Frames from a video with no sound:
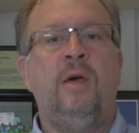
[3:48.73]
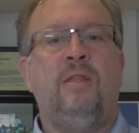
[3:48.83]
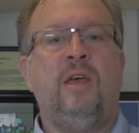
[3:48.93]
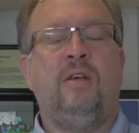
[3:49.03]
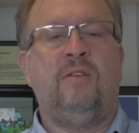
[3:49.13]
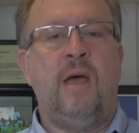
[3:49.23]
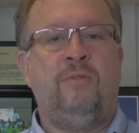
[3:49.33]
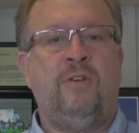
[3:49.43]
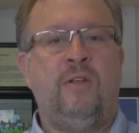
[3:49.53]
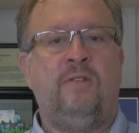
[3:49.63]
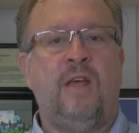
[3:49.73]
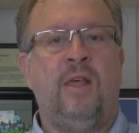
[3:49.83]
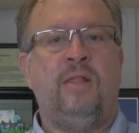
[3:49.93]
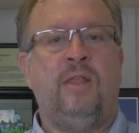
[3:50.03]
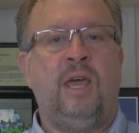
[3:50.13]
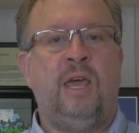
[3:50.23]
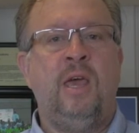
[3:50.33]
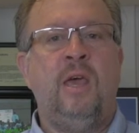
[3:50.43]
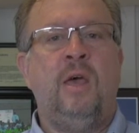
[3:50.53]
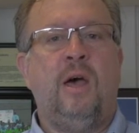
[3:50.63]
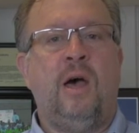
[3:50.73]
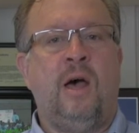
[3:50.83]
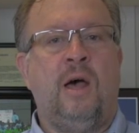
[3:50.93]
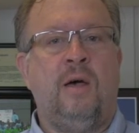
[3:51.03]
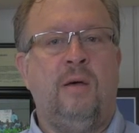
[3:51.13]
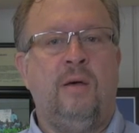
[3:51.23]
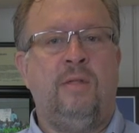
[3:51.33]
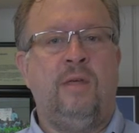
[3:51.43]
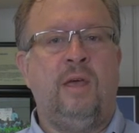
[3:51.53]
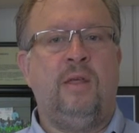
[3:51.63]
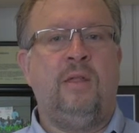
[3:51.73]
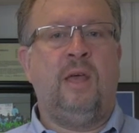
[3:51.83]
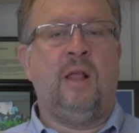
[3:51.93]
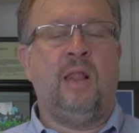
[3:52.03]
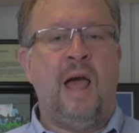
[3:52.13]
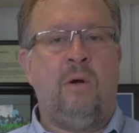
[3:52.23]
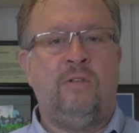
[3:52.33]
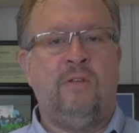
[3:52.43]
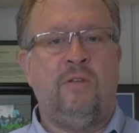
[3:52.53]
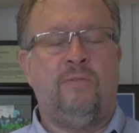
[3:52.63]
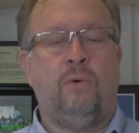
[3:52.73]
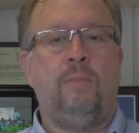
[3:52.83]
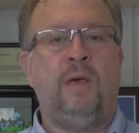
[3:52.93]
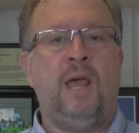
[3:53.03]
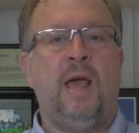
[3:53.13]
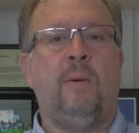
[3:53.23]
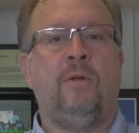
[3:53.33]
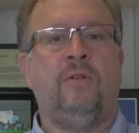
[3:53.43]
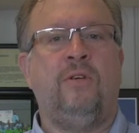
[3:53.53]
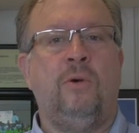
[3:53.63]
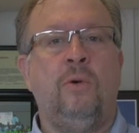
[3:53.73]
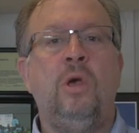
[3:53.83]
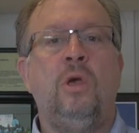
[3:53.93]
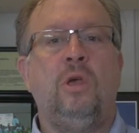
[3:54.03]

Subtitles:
The exemptions and the allowances for being able to